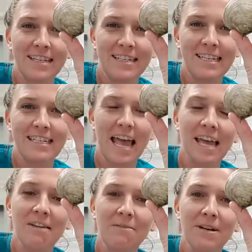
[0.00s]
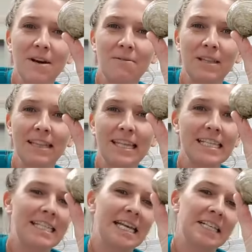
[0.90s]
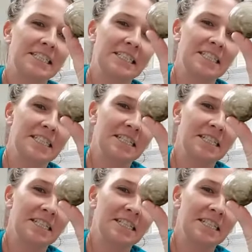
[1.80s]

Does anyone know what this is?